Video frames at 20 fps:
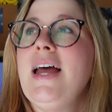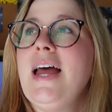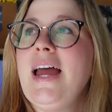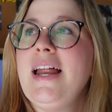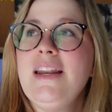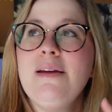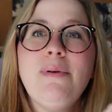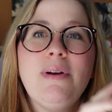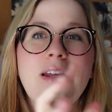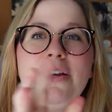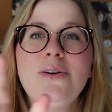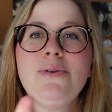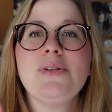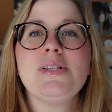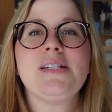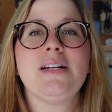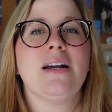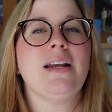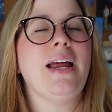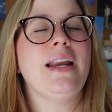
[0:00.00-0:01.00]
Anybody who
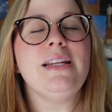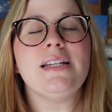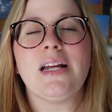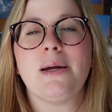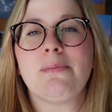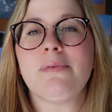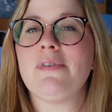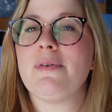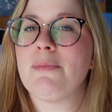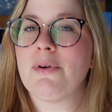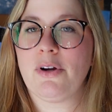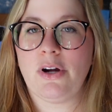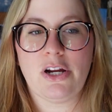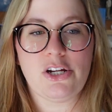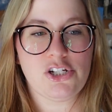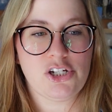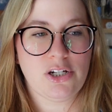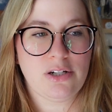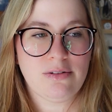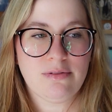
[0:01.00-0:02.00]
has done any type of
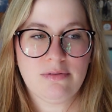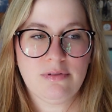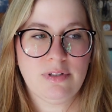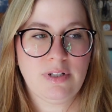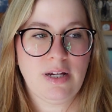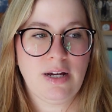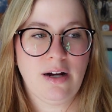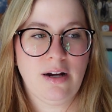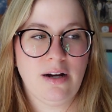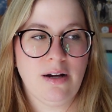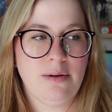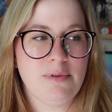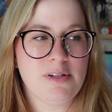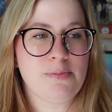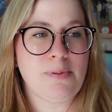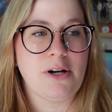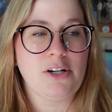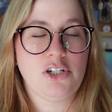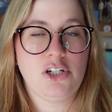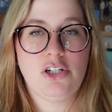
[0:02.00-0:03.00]
immigration, um,
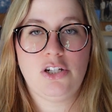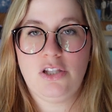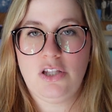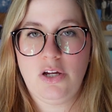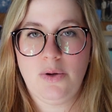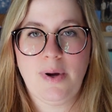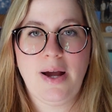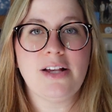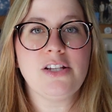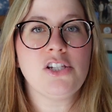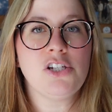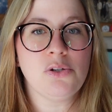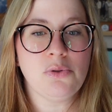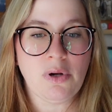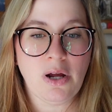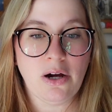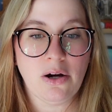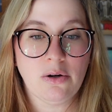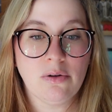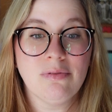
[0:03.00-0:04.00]
especially to the US, you
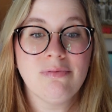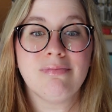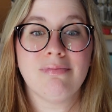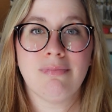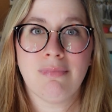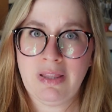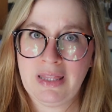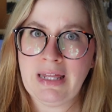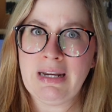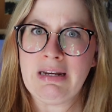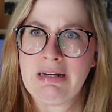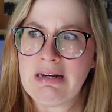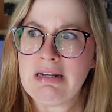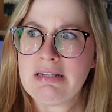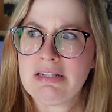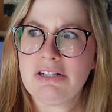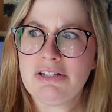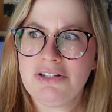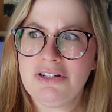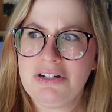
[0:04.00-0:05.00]
know that it
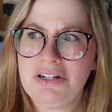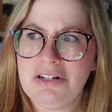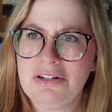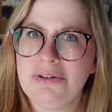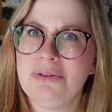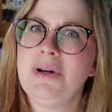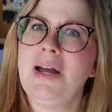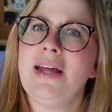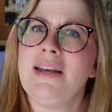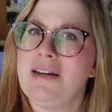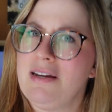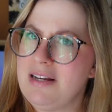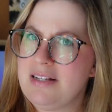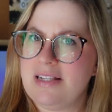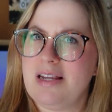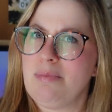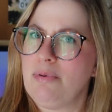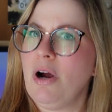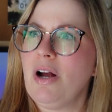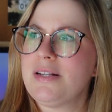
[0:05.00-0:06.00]
is a to do and it
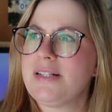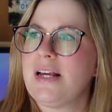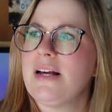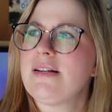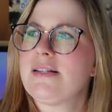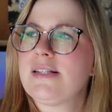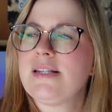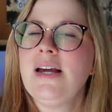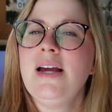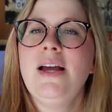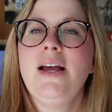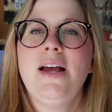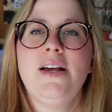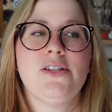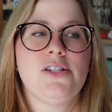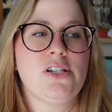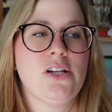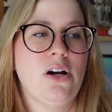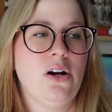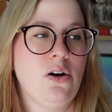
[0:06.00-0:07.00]
is a process.
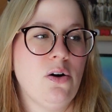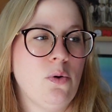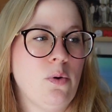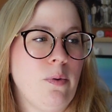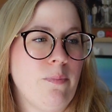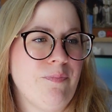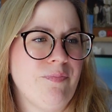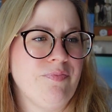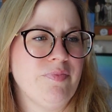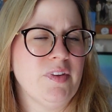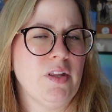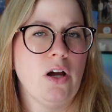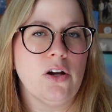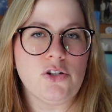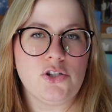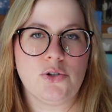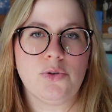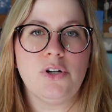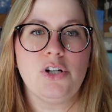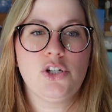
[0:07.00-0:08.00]
So,
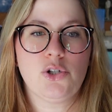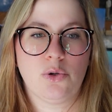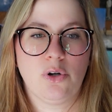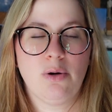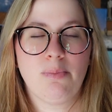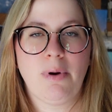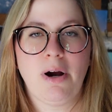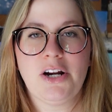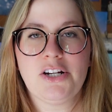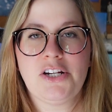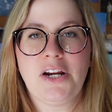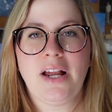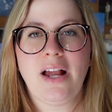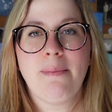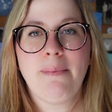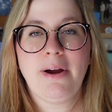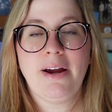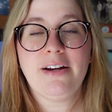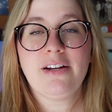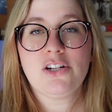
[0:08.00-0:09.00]
long story short, Barsh and I
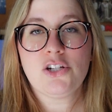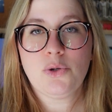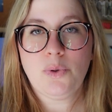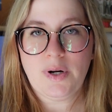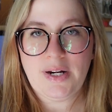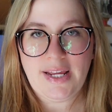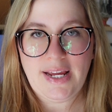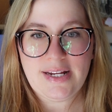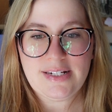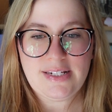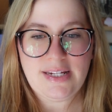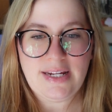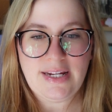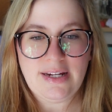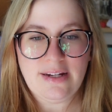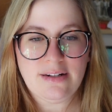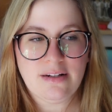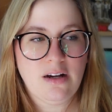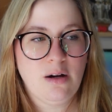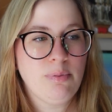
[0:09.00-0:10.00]
got married in
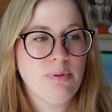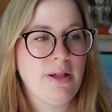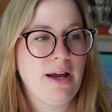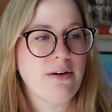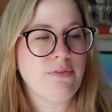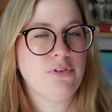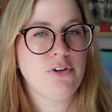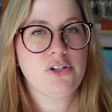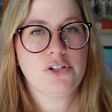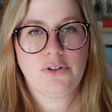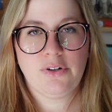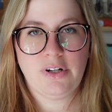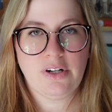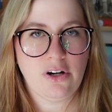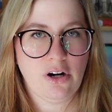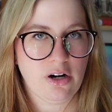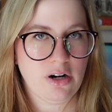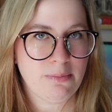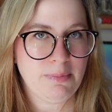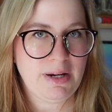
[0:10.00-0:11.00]
2018, applied for his green
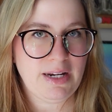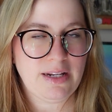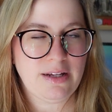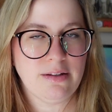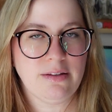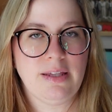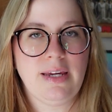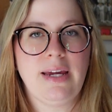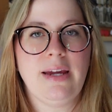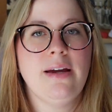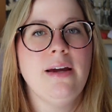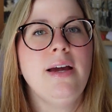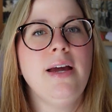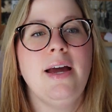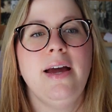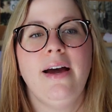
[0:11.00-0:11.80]
card immediately.